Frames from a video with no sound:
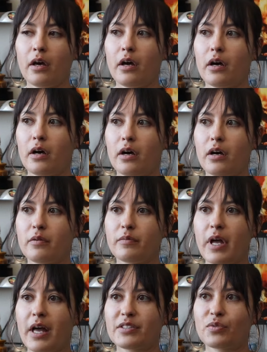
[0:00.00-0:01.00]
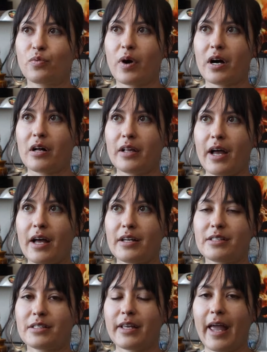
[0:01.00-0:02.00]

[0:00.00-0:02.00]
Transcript: as well as